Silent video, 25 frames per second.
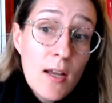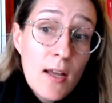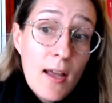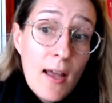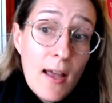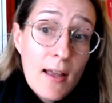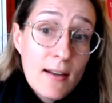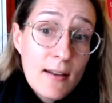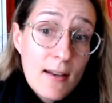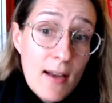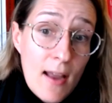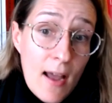
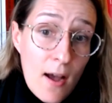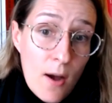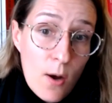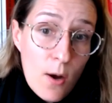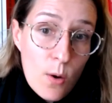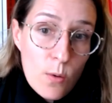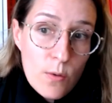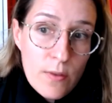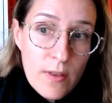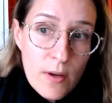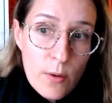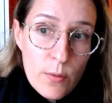And
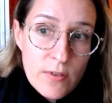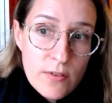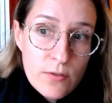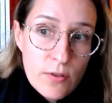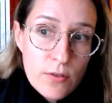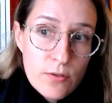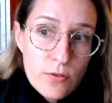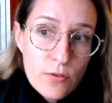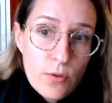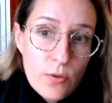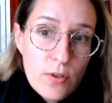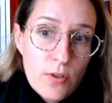now there was a
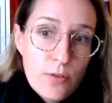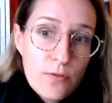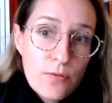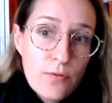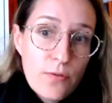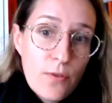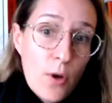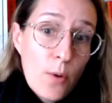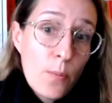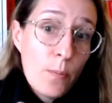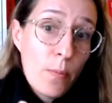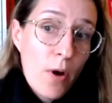sort of
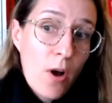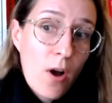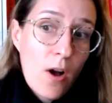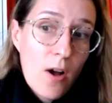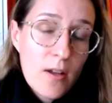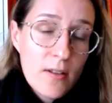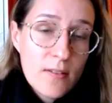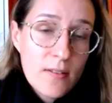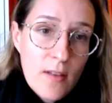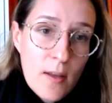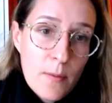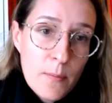a
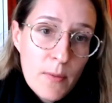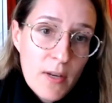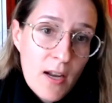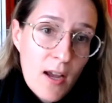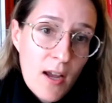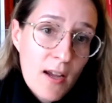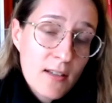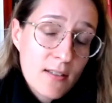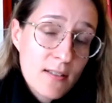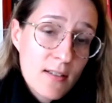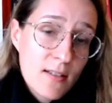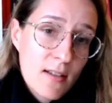pause. I mean,
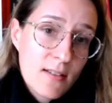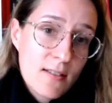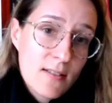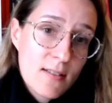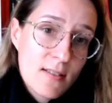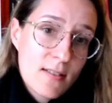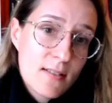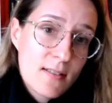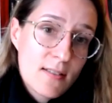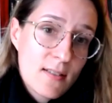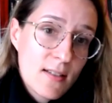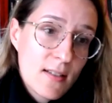I tend to
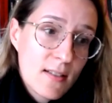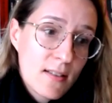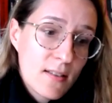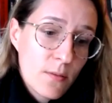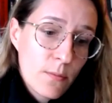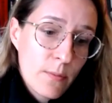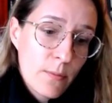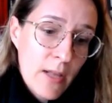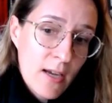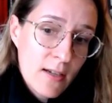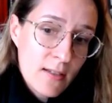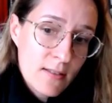see the
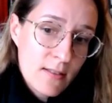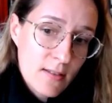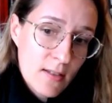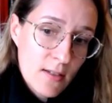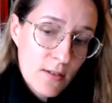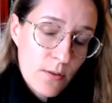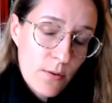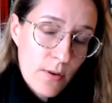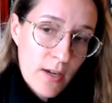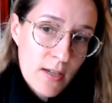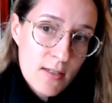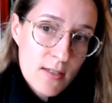Black Sea
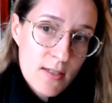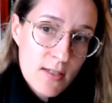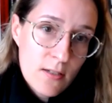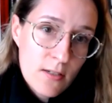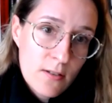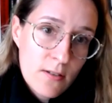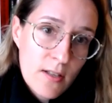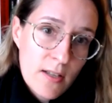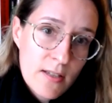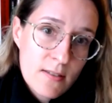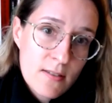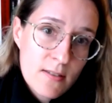grain
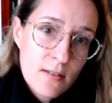deal as